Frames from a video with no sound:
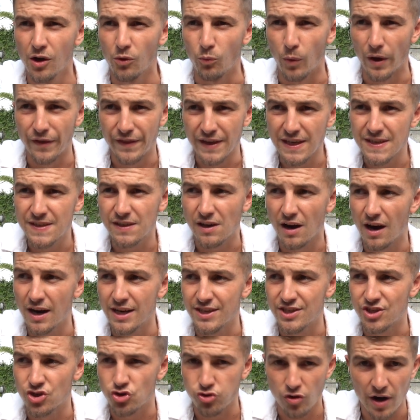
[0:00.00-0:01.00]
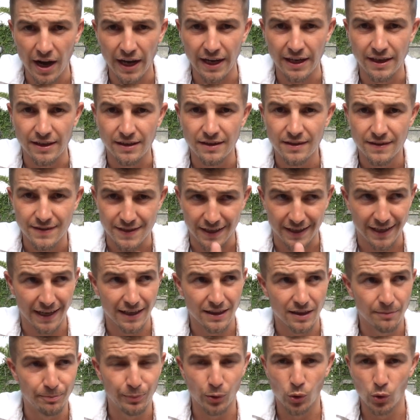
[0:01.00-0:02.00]
where these guys train to
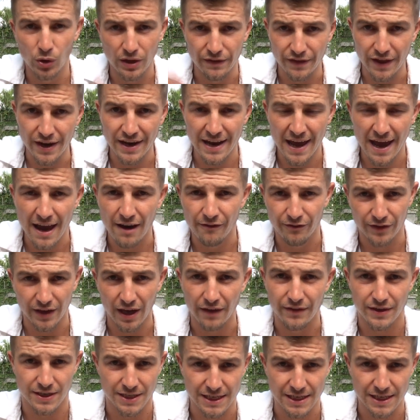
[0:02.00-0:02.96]
kick the ball in the net of the other